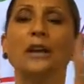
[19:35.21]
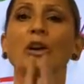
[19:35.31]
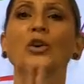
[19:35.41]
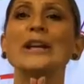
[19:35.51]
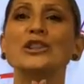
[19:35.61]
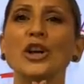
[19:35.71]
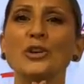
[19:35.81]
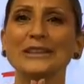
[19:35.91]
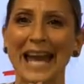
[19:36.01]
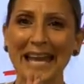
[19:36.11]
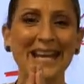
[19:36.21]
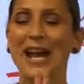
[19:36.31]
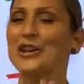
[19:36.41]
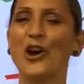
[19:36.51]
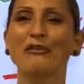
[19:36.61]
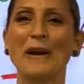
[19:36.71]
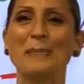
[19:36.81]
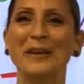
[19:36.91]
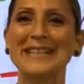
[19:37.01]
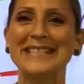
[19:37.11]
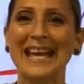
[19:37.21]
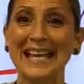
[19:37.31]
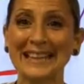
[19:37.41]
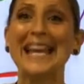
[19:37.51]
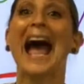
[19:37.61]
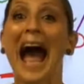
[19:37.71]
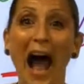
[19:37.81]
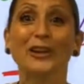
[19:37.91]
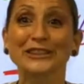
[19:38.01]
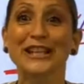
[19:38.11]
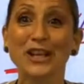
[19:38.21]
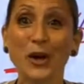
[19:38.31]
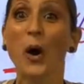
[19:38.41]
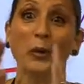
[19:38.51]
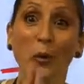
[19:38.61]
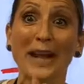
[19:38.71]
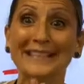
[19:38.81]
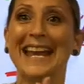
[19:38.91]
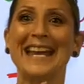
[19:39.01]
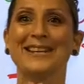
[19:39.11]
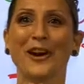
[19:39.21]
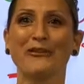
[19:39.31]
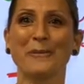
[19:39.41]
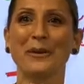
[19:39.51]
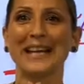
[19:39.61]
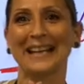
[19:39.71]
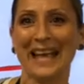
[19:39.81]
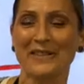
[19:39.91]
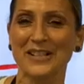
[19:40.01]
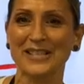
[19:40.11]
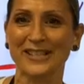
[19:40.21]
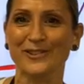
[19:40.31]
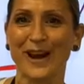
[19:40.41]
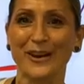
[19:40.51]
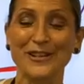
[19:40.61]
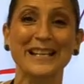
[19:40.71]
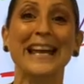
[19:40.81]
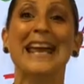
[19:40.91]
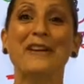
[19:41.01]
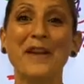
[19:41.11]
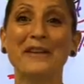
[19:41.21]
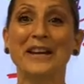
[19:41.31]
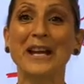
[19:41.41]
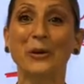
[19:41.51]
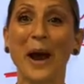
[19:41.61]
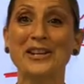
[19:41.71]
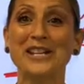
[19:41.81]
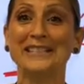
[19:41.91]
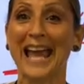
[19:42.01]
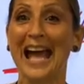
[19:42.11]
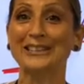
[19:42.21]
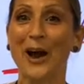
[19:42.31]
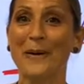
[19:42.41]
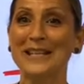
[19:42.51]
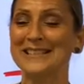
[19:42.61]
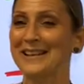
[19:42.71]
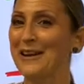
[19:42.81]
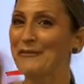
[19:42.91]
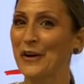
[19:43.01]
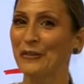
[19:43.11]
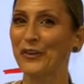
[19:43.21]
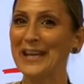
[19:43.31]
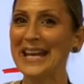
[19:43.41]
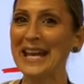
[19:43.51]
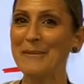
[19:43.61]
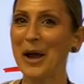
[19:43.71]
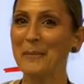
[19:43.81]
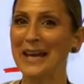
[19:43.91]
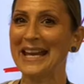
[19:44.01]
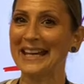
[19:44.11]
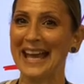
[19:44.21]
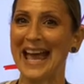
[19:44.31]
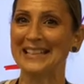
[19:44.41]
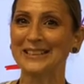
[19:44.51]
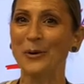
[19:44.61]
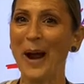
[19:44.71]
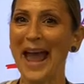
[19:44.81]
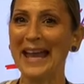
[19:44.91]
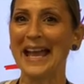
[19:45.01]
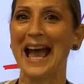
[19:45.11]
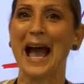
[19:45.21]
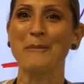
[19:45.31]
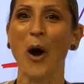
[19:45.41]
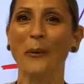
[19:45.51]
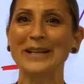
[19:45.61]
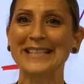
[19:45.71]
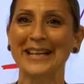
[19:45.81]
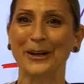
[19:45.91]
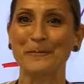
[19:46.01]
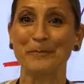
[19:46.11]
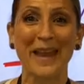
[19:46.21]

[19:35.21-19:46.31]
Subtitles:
great Tuesday, November the 10th. I'll see you on Wednesday, November the 11th, sixth graders. If you have any questions, as always, feel free to email me and ask away. I'm always here.